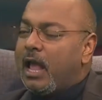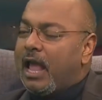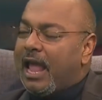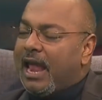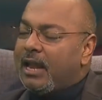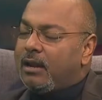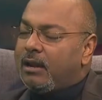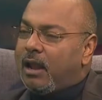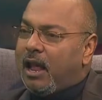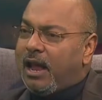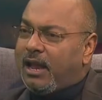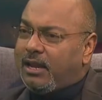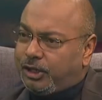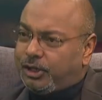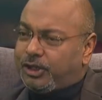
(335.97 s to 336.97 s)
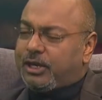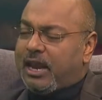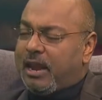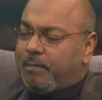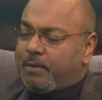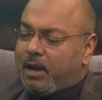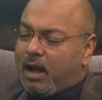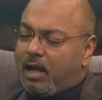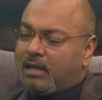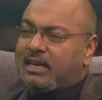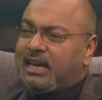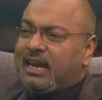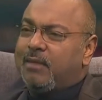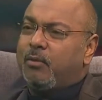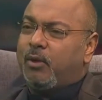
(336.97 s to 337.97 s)
And I just kept
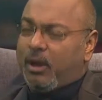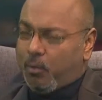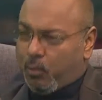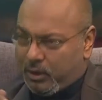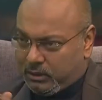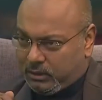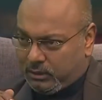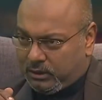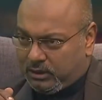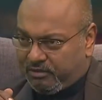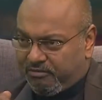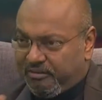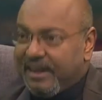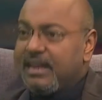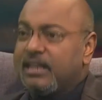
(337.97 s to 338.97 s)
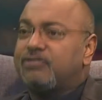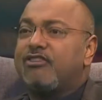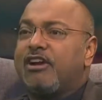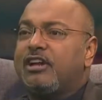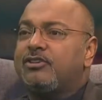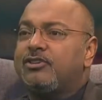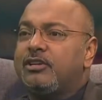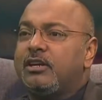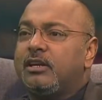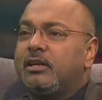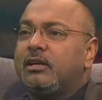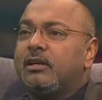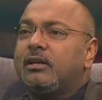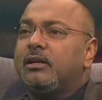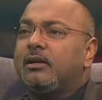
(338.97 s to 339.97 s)
asking him, okay, what's the failure strategy here?
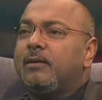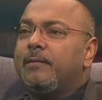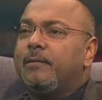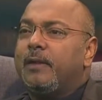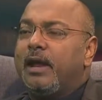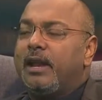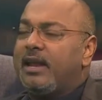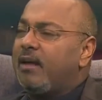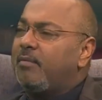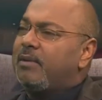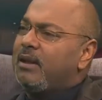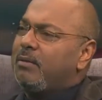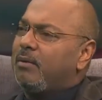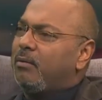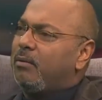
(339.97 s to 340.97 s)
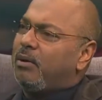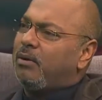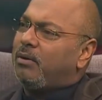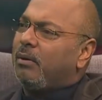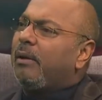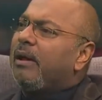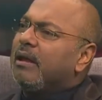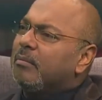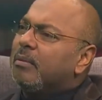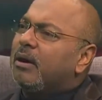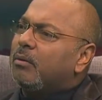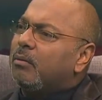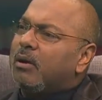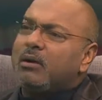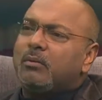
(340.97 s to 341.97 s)
And he kept telling me, what are you talking
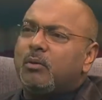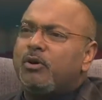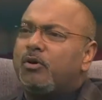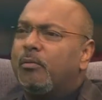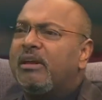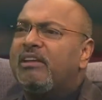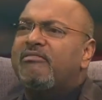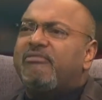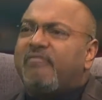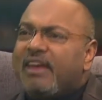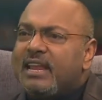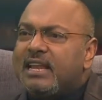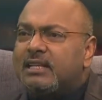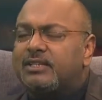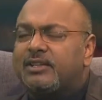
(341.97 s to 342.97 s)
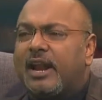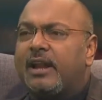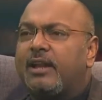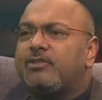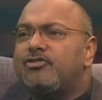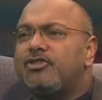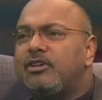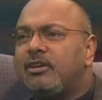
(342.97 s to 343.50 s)
about? What do you mean failure strategy?